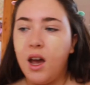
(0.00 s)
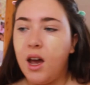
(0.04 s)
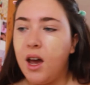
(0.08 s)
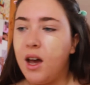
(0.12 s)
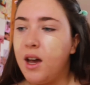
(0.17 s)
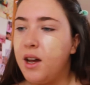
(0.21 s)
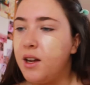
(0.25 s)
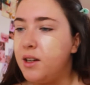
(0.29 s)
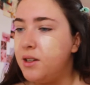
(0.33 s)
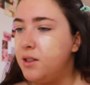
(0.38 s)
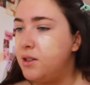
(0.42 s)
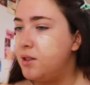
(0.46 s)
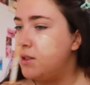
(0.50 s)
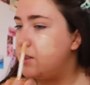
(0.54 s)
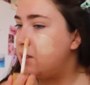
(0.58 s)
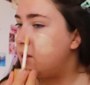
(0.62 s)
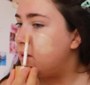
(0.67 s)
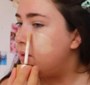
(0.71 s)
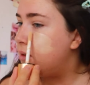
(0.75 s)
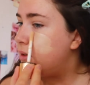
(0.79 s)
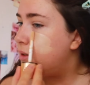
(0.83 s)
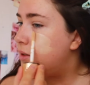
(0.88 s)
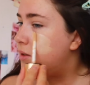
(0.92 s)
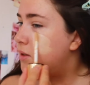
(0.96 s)
and
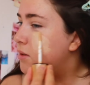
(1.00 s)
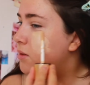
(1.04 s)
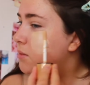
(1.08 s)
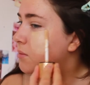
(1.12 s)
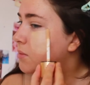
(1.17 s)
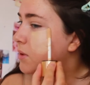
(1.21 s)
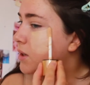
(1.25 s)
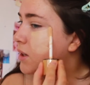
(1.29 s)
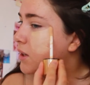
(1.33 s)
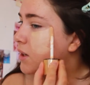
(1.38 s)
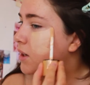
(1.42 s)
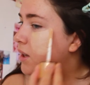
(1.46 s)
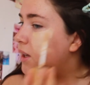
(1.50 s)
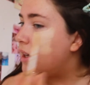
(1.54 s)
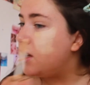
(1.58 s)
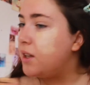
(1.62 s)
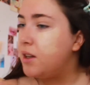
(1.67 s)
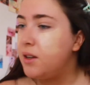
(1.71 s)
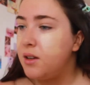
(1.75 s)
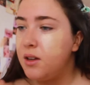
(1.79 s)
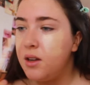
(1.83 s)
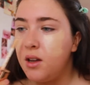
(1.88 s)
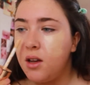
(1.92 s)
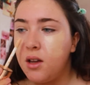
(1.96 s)
being
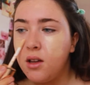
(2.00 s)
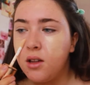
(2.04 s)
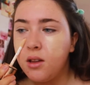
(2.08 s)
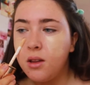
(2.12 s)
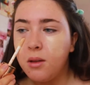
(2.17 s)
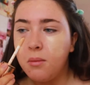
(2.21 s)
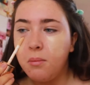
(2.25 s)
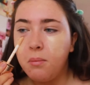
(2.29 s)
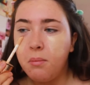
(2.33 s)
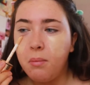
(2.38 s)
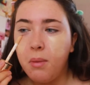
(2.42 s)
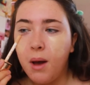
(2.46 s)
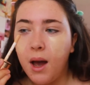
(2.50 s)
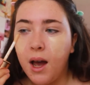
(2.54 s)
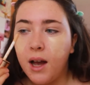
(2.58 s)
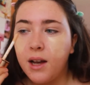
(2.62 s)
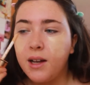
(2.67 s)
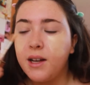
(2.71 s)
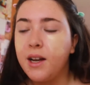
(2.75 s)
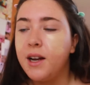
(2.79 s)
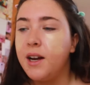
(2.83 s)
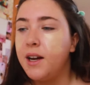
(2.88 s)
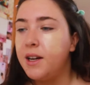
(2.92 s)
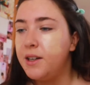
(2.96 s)
in the
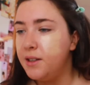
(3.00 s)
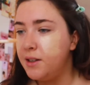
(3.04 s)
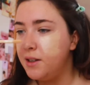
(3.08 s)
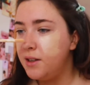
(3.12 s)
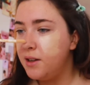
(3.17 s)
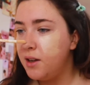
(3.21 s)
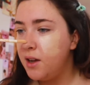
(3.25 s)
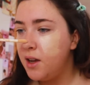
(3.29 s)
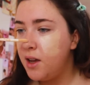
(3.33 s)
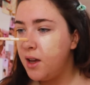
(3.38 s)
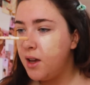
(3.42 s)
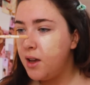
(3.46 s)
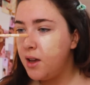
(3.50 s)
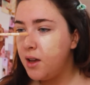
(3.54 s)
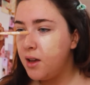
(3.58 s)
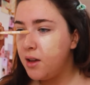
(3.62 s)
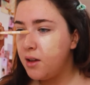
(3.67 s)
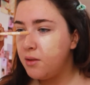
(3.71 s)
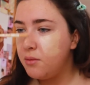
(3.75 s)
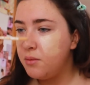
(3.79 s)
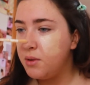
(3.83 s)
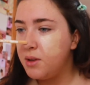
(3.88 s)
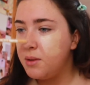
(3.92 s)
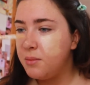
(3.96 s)
back garden
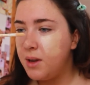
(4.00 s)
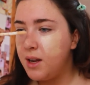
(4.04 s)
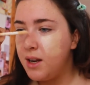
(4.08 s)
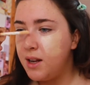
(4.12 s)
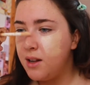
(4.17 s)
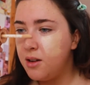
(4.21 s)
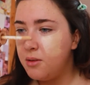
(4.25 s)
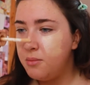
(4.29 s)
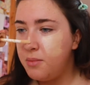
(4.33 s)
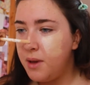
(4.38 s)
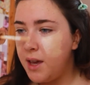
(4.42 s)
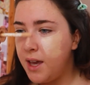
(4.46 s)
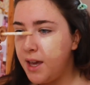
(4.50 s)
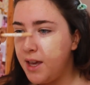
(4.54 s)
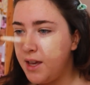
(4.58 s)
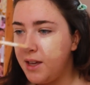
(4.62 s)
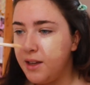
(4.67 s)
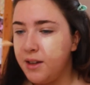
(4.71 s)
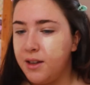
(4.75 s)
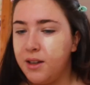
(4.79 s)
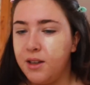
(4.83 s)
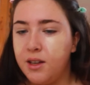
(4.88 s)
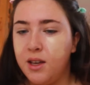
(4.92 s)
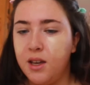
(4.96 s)
with my little
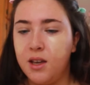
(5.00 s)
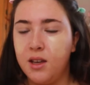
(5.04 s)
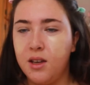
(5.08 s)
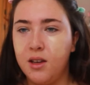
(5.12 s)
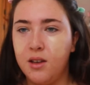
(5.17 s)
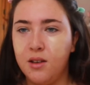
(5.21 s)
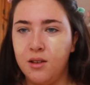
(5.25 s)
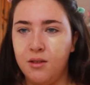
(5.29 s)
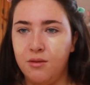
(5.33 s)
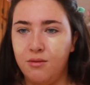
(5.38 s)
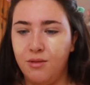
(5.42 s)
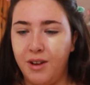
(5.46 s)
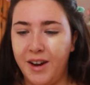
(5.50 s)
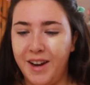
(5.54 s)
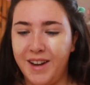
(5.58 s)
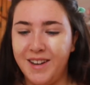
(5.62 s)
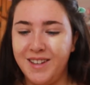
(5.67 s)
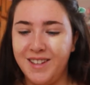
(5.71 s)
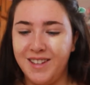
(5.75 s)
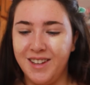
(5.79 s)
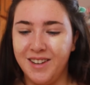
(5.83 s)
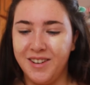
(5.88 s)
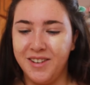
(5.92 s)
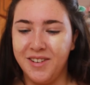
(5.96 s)
pink
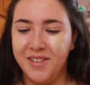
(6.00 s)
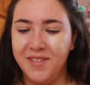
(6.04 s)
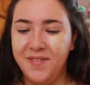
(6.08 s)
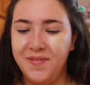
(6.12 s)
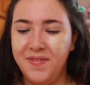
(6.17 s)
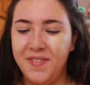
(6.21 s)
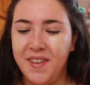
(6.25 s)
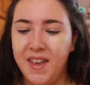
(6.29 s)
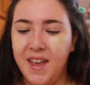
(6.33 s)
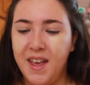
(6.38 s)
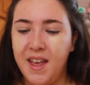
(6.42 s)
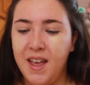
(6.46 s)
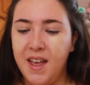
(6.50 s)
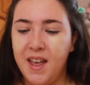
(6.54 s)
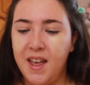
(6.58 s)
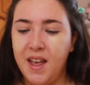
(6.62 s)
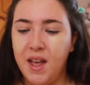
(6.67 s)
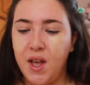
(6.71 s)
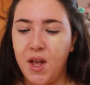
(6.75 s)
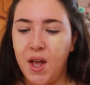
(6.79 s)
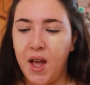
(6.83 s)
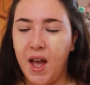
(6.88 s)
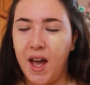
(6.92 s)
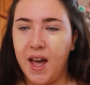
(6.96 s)
radio, and
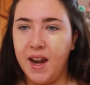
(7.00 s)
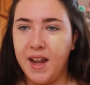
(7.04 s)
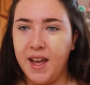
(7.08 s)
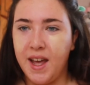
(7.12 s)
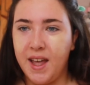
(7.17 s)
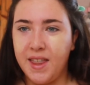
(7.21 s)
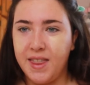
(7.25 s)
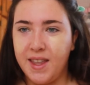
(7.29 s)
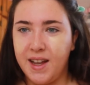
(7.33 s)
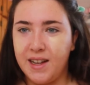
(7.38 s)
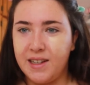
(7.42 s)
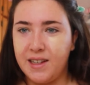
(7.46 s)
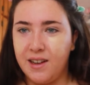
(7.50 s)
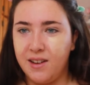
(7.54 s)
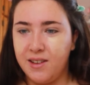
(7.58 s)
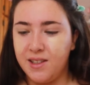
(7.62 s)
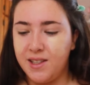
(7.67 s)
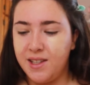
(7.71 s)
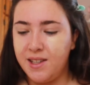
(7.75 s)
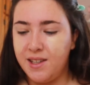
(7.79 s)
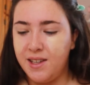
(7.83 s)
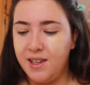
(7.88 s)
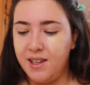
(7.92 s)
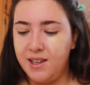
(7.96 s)
I had that
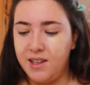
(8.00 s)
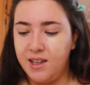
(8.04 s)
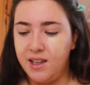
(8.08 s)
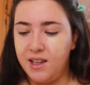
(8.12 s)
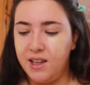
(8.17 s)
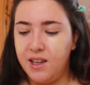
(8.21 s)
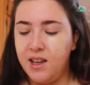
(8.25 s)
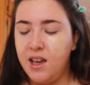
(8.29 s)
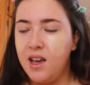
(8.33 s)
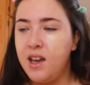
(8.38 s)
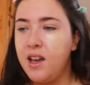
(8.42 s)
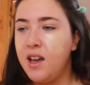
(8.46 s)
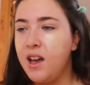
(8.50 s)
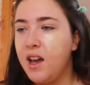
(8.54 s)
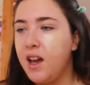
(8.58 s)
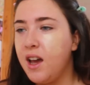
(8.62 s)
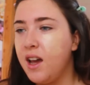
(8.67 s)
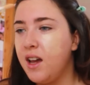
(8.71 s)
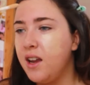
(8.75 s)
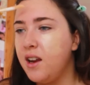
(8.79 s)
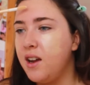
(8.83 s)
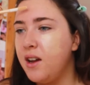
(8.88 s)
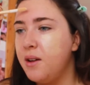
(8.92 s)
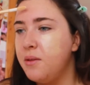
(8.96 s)
on C D,
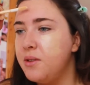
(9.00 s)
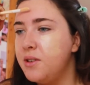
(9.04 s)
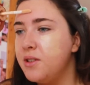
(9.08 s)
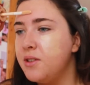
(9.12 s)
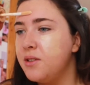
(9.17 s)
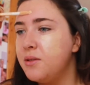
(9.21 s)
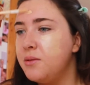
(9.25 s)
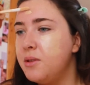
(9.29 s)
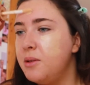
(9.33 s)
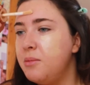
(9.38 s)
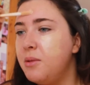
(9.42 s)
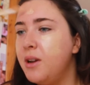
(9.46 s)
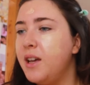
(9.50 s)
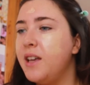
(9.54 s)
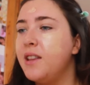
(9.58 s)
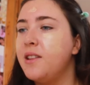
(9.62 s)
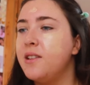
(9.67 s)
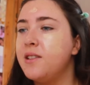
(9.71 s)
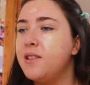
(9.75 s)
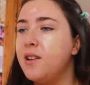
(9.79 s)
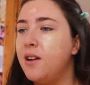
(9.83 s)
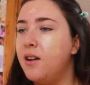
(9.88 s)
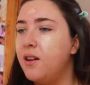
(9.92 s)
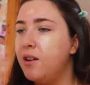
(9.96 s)
and I would just replay
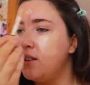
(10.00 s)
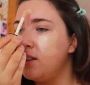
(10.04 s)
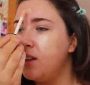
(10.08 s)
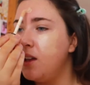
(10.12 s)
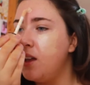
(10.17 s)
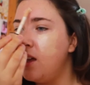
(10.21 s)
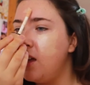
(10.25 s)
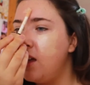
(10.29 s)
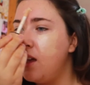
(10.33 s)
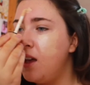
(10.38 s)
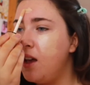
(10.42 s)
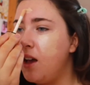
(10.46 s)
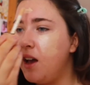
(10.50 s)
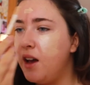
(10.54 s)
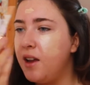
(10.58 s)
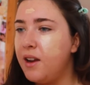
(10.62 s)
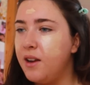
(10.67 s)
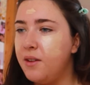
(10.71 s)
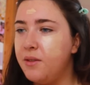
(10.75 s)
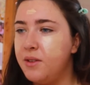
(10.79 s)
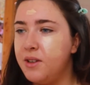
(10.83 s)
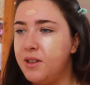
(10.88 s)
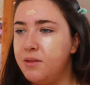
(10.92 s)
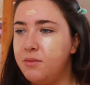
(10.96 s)
the song, and
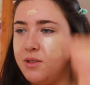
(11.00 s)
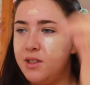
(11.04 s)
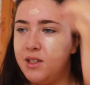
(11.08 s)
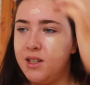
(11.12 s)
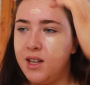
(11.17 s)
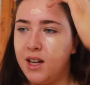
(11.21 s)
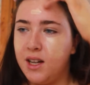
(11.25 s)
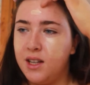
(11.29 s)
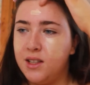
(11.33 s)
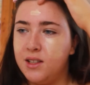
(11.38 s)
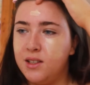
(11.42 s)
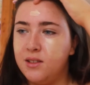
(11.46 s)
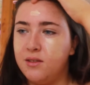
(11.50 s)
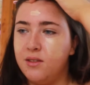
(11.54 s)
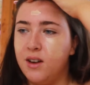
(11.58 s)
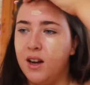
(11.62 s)
I would dance